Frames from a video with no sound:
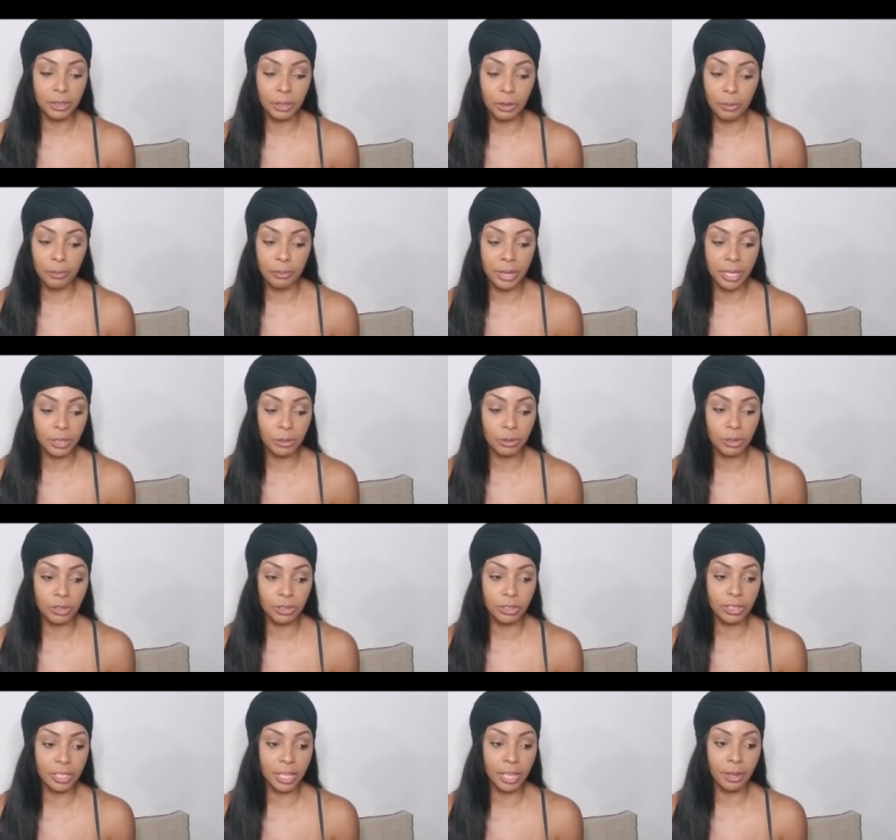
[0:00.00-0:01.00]
you're gonna mess with
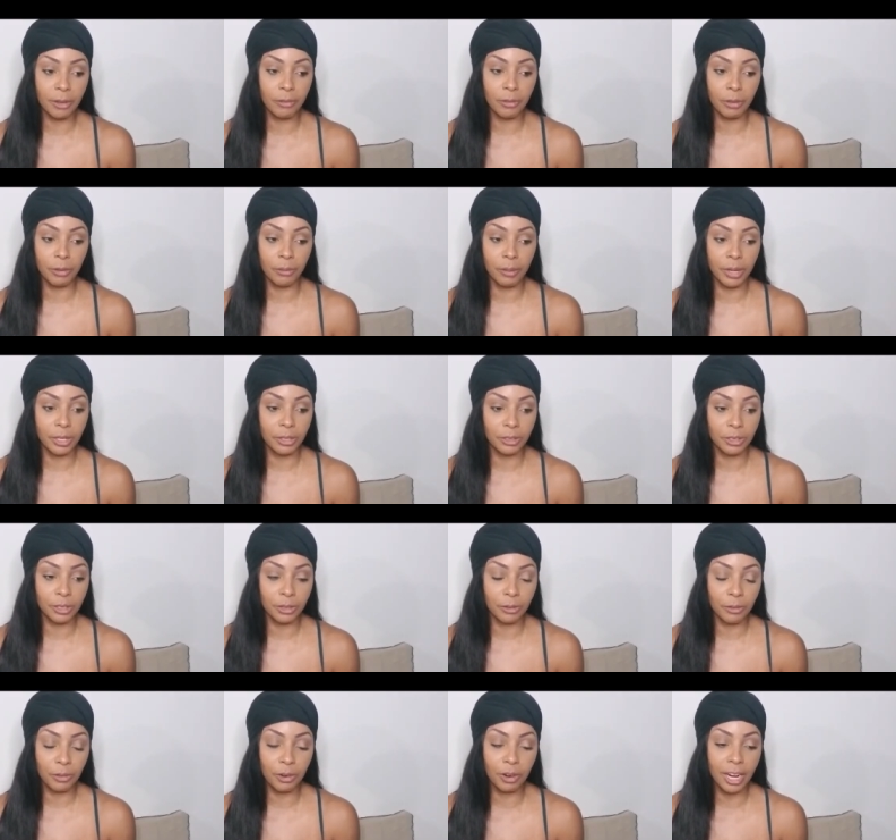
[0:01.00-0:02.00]
yourself, you're gonna make
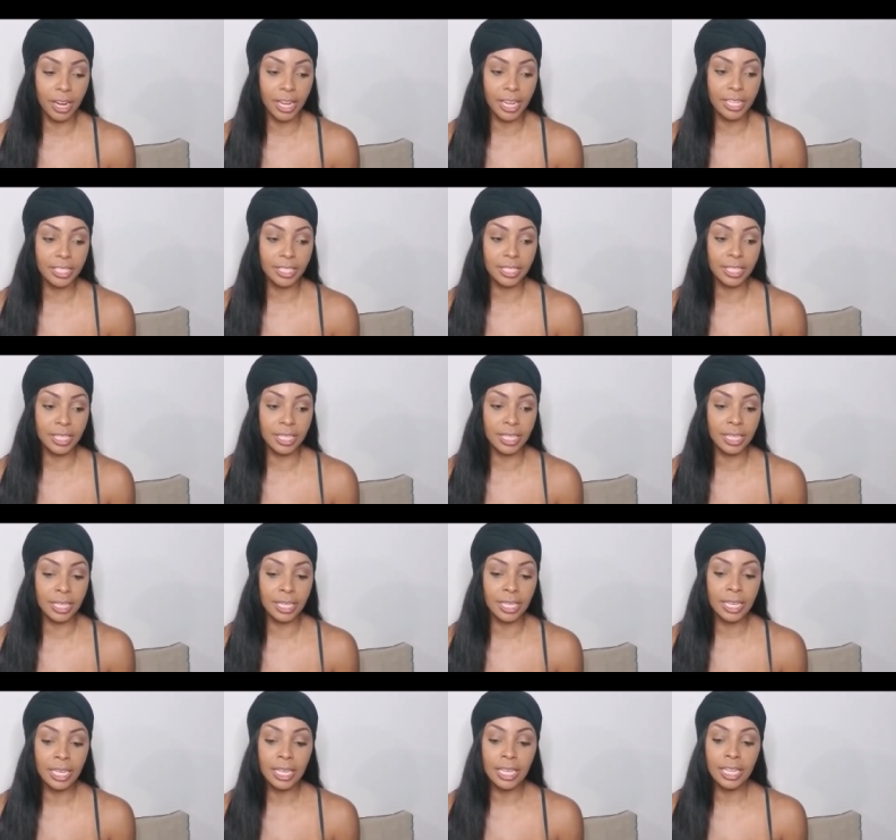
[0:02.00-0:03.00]
yourself
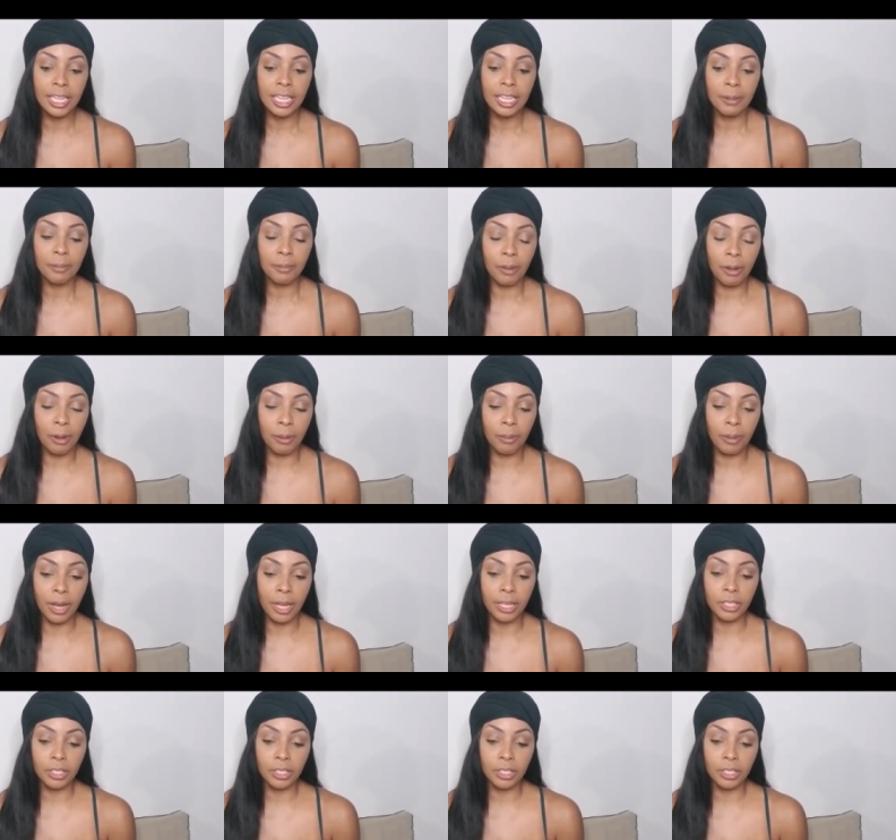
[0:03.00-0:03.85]
crazy, blah blah.